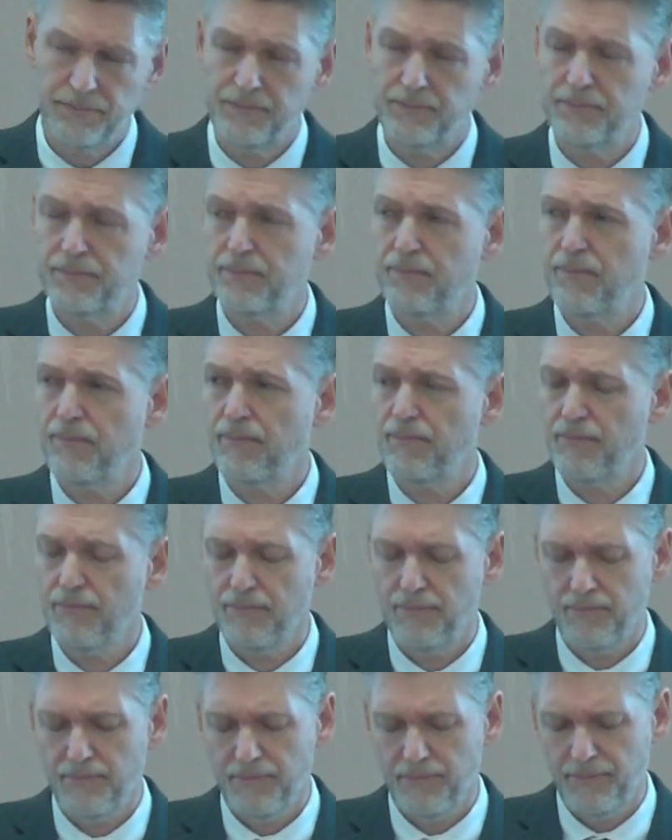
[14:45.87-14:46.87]

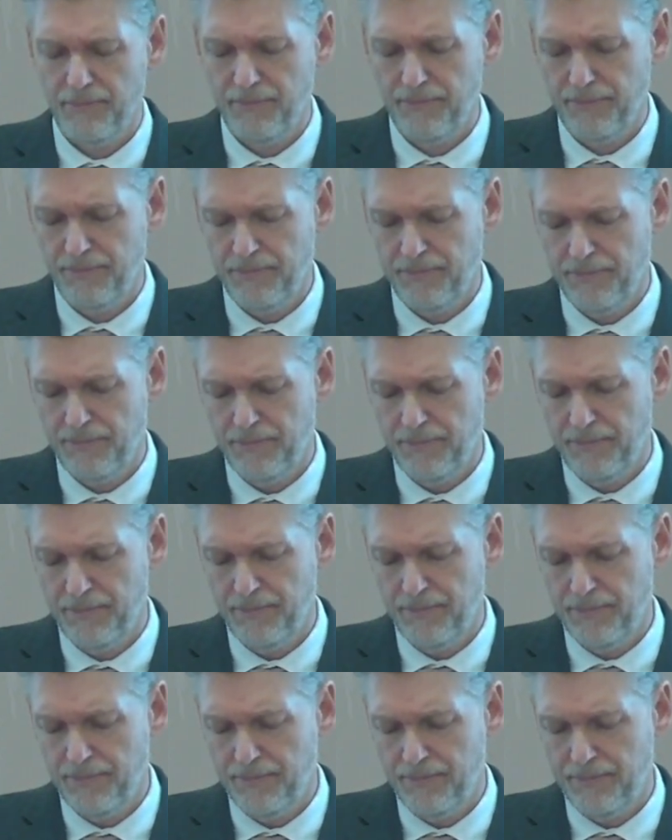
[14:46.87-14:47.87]

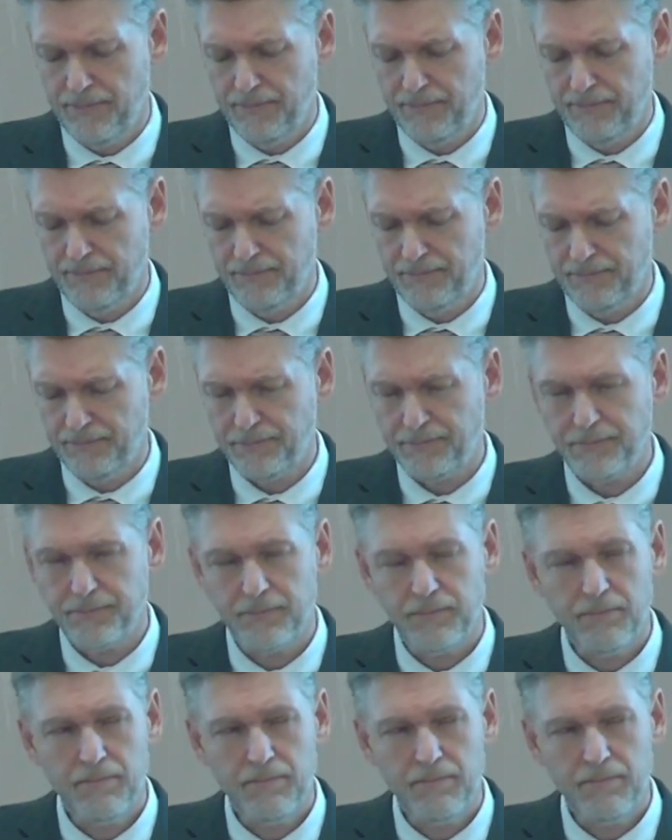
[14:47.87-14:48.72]
(no one is talking)